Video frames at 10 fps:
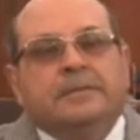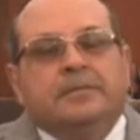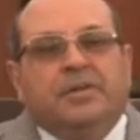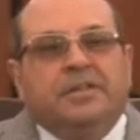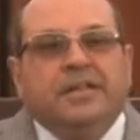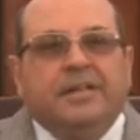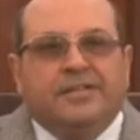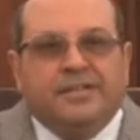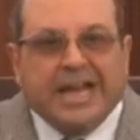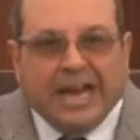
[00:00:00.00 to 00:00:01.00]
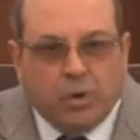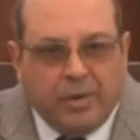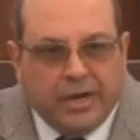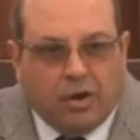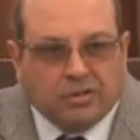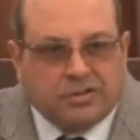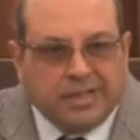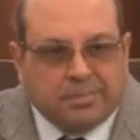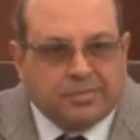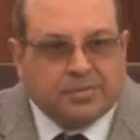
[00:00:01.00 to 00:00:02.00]
With these shadowy
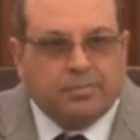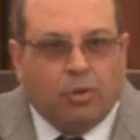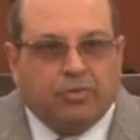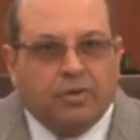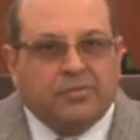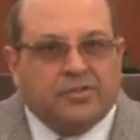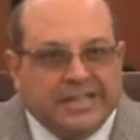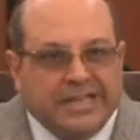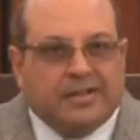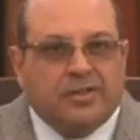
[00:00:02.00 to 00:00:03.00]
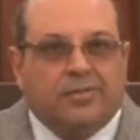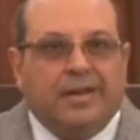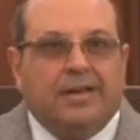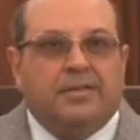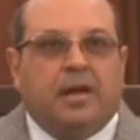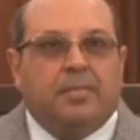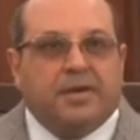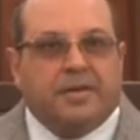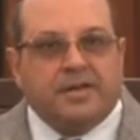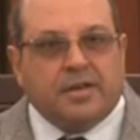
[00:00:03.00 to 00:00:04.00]
concepts, both of seat as well as
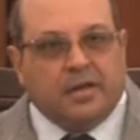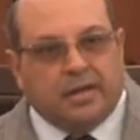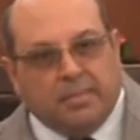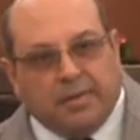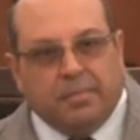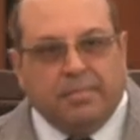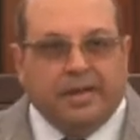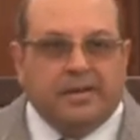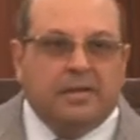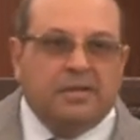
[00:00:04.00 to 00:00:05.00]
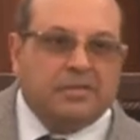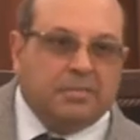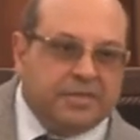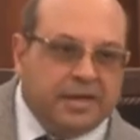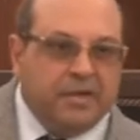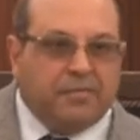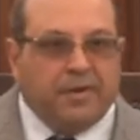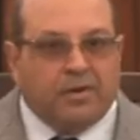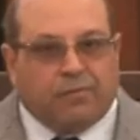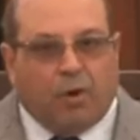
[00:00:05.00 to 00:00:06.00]
arbitration agreement being something
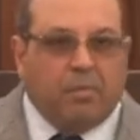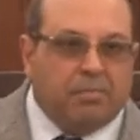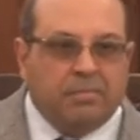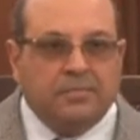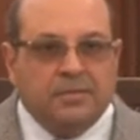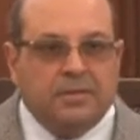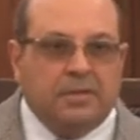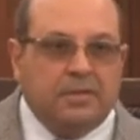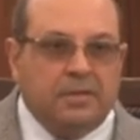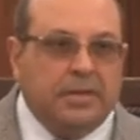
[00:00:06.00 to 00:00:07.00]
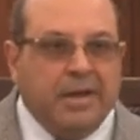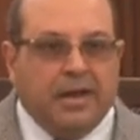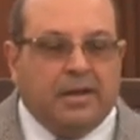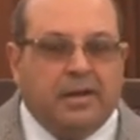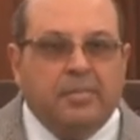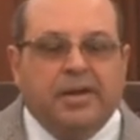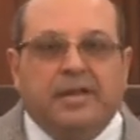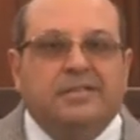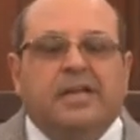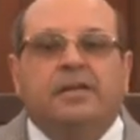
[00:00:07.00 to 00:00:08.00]
different from the main agreement,
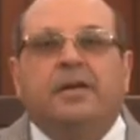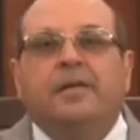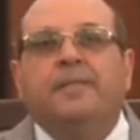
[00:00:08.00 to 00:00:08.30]
etc.,